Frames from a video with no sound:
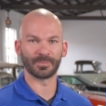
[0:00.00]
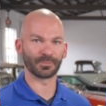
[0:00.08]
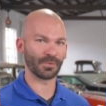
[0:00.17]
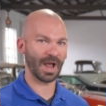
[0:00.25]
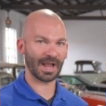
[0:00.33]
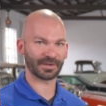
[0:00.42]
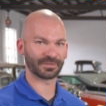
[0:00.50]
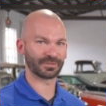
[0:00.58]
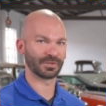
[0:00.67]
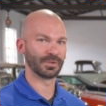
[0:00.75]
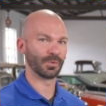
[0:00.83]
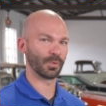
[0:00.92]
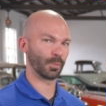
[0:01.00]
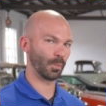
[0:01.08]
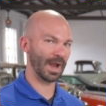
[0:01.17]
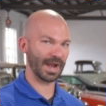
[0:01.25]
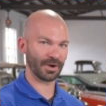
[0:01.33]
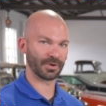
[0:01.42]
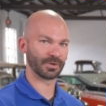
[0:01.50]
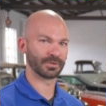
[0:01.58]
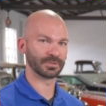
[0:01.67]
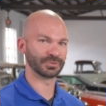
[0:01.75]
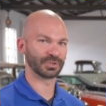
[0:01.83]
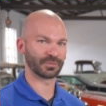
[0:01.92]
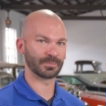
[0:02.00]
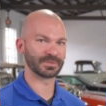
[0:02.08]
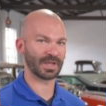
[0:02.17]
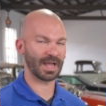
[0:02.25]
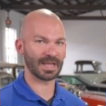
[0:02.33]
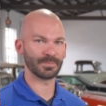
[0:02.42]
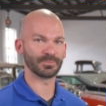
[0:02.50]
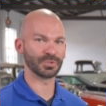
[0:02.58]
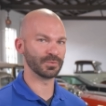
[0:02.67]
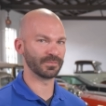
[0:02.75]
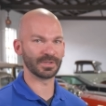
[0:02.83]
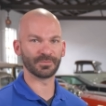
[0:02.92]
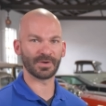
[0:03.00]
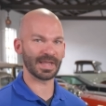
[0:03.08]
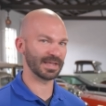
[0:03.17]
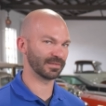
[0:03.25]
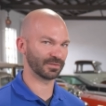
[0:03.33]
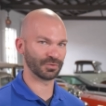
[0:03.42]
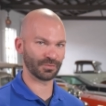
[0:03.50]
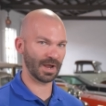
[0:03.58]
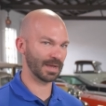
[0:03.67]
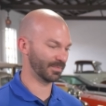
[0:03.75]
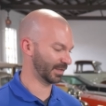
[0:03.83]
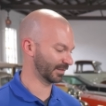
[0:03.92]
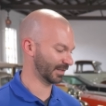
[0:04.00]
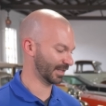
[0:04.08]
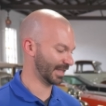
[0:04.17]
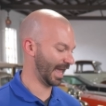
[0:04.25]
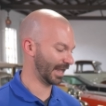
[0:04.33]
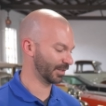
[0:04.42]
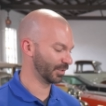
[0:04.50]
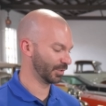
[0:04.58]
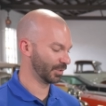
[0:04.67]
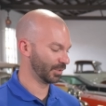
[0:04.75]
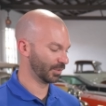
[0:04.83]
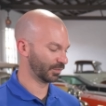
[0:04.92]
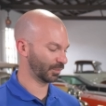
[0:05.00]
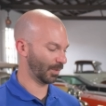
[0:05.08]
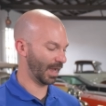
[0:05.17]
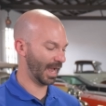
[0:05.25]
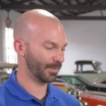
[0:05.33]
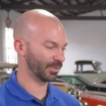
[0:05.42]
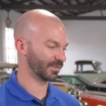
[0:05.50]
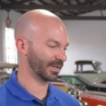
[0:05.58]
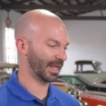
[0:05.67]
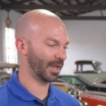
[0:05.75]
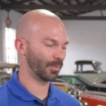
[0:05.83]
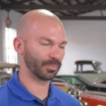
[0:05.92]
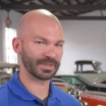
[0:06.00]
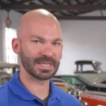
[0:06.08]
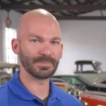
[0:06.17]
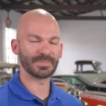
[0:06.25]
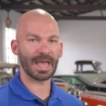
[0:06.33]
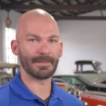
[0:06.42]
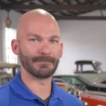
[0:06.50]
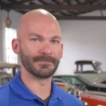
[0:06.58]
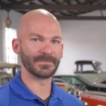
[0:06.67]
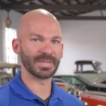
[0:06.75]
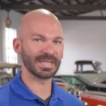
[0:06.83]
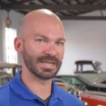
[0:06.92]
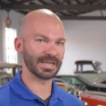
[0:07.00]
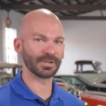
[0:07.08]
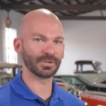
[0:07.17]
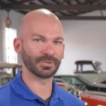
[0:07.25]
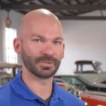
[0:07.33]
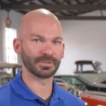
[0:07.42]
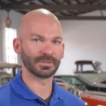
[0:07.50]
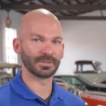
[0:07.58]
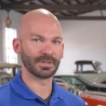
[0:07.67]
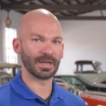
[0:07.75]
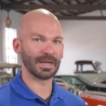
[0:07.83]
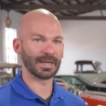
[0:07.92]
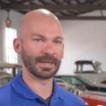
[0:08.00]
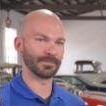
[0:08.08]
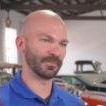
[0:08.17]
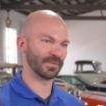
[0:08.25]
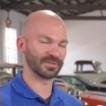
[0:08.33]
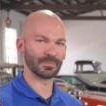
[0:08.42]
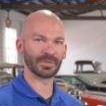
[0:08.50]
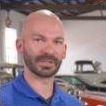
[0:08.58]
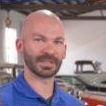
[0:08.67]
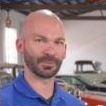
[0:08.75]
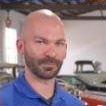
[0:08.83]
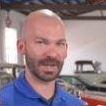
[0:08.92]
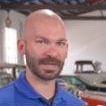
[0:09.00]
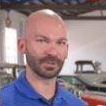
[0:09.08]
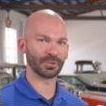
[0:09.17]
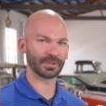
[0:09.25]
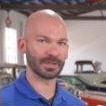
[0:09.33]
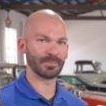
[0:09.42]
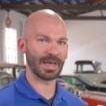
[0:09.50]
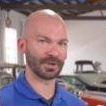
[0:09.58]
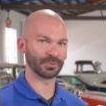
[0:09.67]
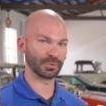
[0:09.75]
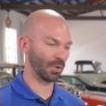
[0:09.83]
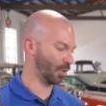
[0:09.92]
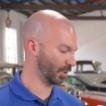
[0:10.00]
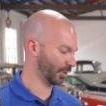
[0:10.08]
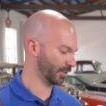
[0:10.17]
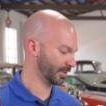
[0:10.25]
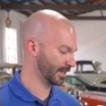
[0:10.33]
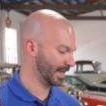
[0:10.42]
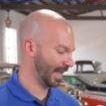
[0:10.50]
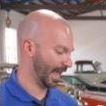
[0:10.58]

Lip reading: from rocks, or wear just from time, UV rays, grime, things like that. So a hybrid is gonna help keep that beading visibility in the rain looking better longer.